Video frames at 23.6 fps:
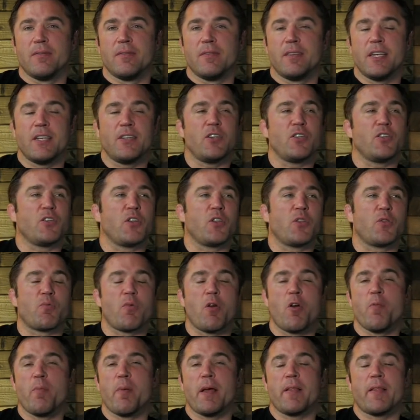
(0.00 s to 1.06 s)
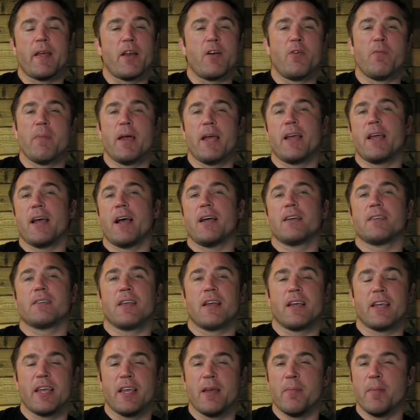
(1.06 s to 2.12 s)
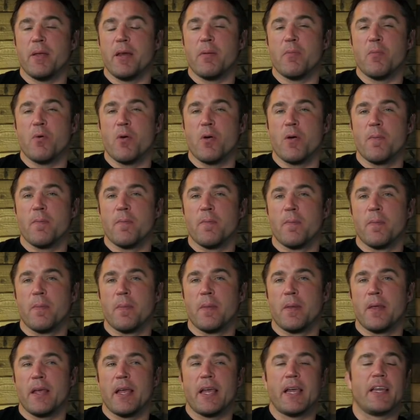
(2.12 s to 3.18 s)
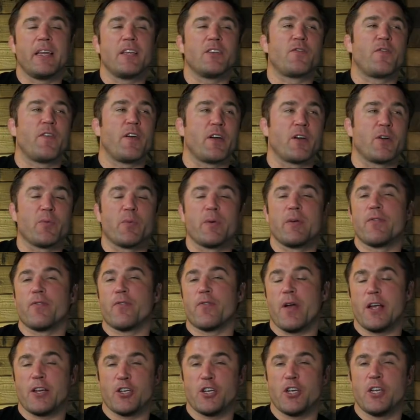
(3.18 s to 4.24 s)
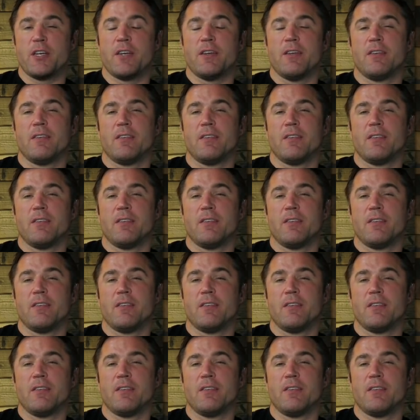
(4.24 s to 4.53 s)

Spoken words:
This is a throwback. They don't make guys like him anymore. It is very refreshing.